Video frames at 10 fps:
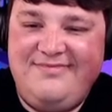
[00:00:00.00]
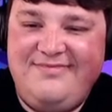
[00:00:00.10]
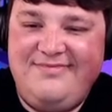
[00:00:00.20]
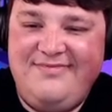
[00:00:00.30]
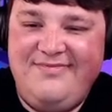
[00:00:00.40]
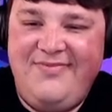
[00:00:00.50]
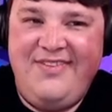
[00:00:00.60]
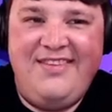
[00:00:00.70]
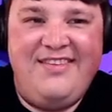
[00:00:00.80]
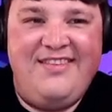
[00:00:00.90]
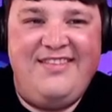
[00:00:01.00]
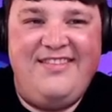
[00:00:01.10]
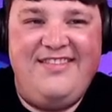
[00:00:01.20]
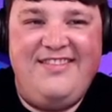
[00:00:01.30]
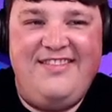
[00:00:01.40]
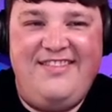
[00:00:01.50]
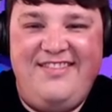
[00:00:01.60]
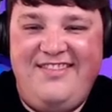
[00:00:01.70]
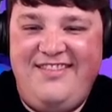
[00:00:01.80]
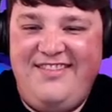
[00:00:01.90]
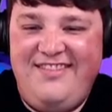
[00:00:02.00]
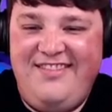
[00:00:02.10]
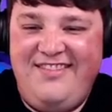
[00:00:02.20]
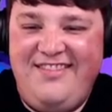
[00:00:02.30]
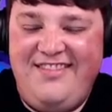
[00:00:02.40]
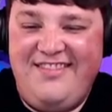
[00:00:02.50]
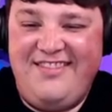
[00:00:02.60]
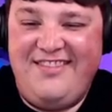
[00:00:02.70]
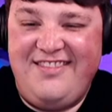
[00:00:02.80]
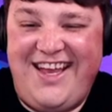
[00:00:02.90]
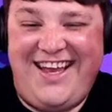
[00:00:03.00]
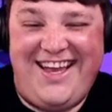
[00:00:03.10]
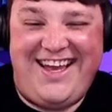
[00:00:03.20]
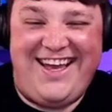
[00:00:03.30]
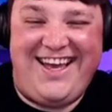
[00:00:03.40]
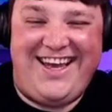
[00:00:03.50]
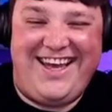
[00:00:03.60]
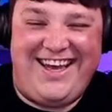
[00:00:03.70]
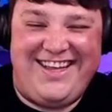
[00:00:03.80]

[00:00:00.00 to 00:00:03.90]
[no speech]